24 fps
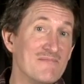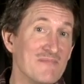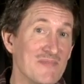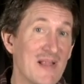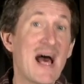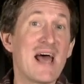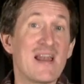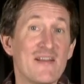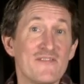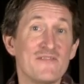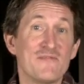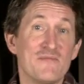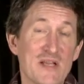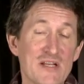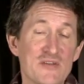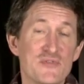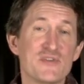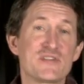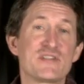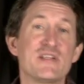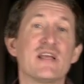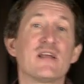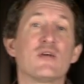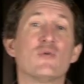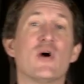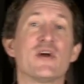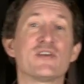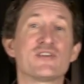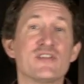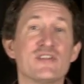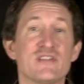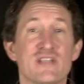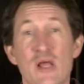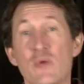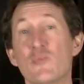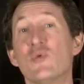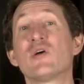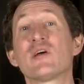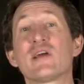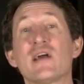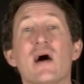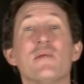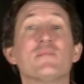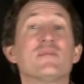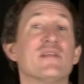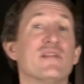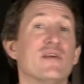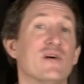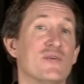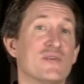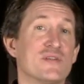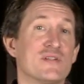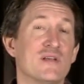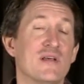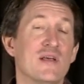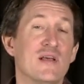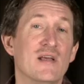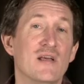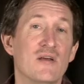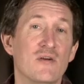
A lot of interesting questions, and we'll come to those